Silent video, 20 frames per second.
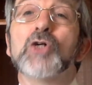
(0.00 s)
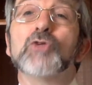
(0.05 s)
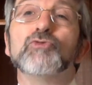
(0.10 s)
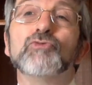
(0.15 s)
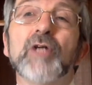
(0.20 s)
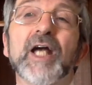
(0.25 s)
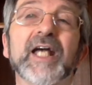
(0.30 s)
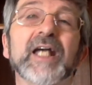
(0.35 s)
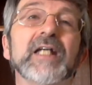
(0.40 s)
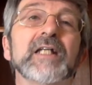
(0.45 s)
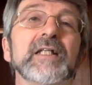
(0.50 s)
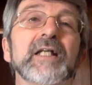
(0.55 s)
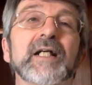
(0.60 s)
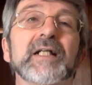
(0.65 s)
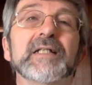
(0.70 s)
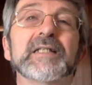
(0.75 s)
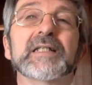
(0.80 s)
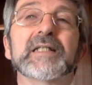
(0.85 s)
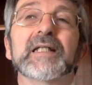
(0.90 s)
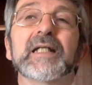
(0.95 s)

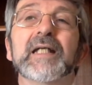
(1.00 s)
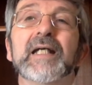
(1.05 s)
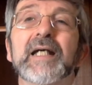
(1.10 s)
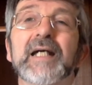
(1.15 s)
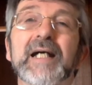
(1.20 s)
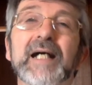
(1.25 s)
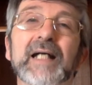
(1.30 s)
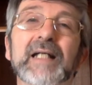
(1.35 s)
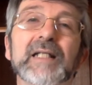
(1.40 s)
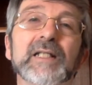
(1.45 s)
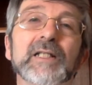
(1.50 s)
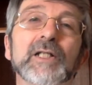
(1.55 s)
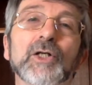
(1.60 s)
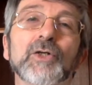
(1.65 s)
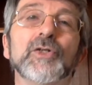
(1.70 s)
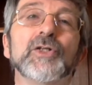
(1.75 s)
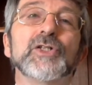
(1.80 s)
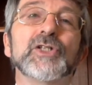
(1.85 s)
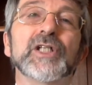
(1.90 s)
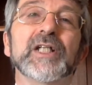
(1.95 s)
recognizing and
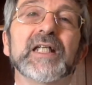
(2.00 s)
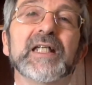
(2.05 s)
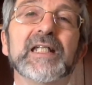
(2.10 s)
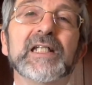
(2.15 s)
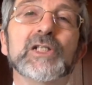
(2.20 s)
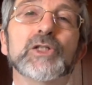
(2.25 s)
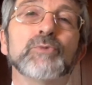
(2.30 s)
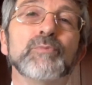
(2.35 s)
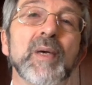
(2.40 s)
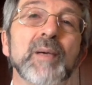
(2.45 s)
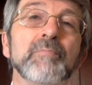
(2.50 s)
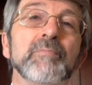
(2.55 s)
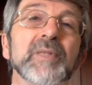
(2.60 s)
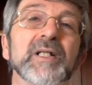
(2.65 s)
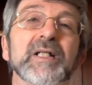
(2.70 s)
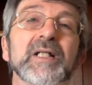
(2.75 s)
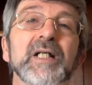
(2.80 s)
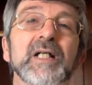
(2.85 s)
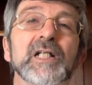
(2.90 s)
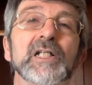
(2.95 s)
encouraging each
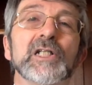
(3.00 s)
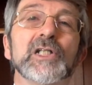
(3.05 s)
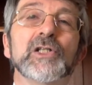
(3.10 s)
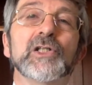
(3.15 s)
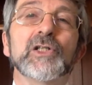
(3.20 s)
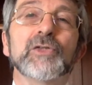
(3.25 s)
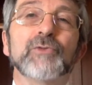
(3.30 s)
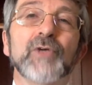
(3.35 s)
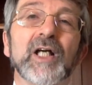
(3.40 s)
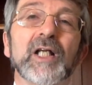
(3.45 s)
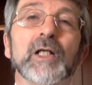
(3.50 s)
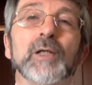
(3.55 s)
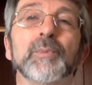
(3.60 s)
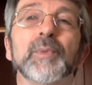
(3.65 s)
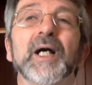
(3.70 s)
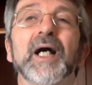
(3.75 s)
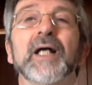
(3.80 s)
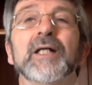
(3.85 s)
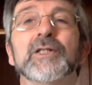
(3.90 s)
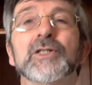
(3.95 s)
member to develop
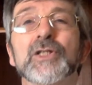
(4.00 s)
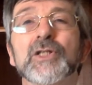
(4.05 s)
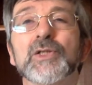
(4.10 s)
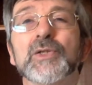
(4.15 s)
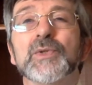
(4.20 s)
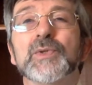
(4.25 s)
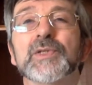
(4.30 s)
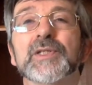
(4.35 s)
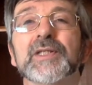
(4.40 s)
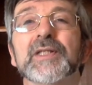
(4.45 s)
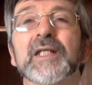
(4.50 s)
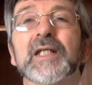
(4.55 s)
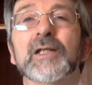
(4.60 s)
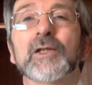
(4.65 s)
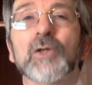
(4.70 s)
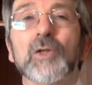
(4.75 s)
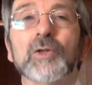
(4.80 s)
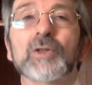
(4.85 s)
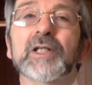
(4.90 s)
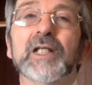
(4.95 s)
and use their
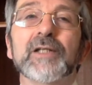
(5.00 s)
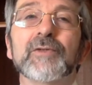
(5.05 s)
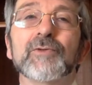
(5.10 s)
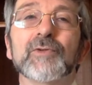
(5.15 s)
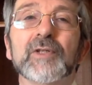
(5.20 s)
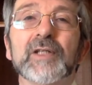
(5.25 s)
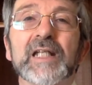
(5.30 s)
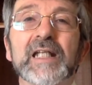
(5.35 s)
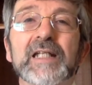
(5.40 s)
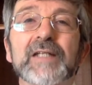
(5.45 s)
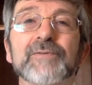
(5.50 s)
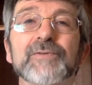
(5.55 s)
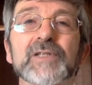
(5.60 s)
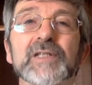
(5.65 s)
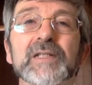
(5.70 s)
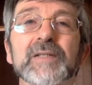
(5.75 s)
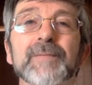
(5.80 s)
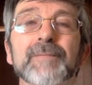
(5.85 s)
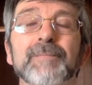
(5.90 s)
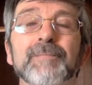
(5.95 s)
God-given gifts?